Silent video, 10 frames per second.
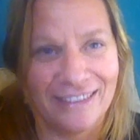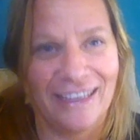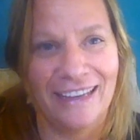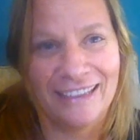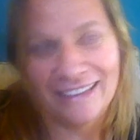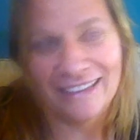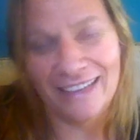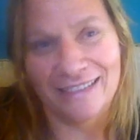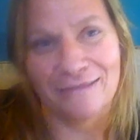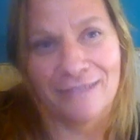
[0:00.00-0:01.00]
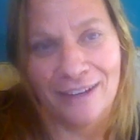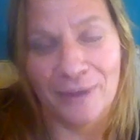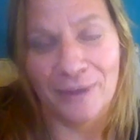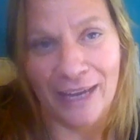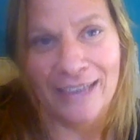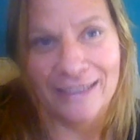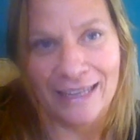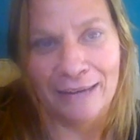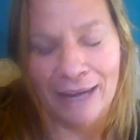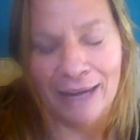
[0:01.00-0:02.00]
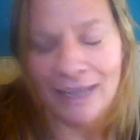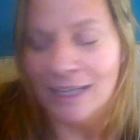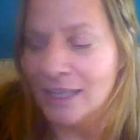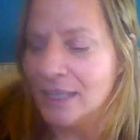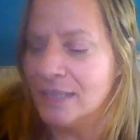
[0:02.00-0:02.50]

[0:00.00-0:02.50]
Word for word: Is that, that's okay to say, right?